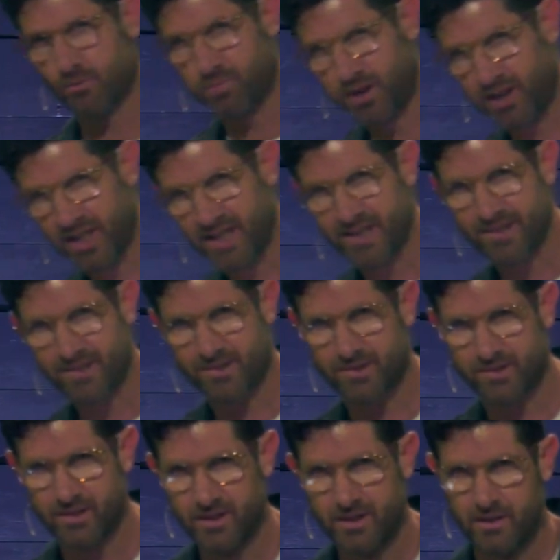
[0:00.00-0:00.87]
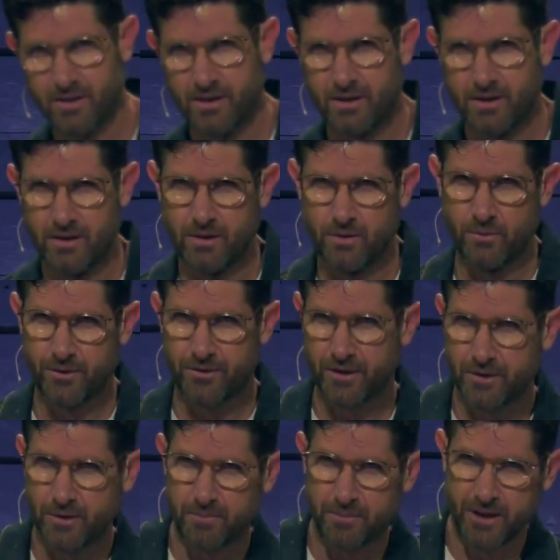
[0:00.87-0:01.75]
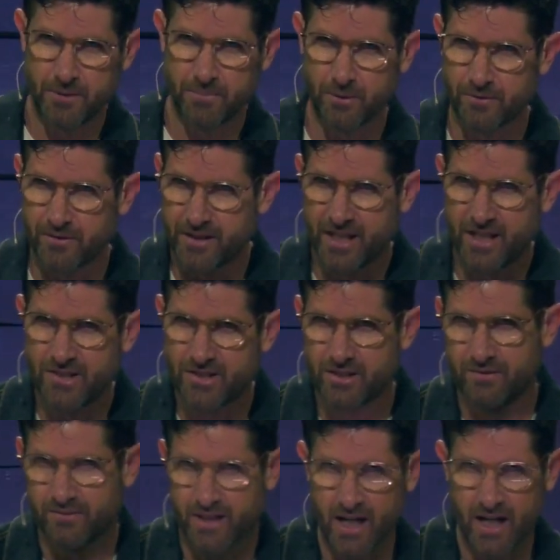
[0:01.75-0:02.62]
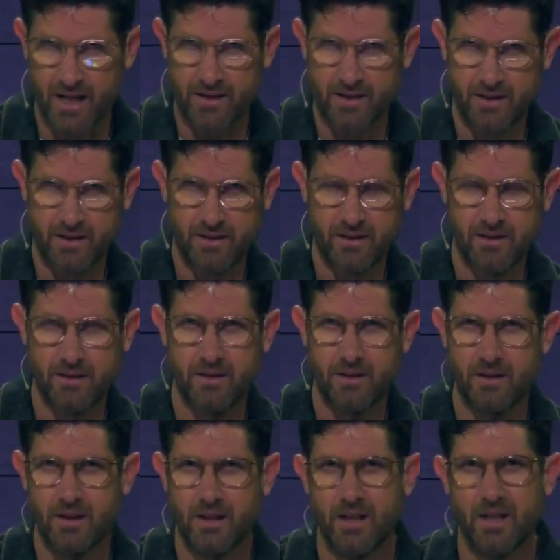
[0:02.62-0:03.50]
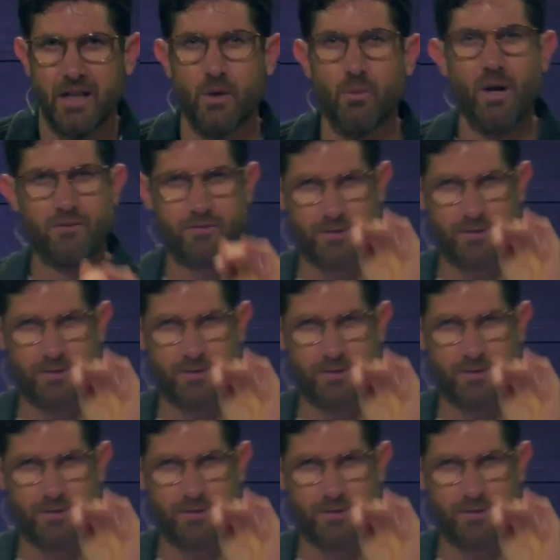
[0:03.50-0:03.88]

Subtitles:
place within the people of the nation of God. It went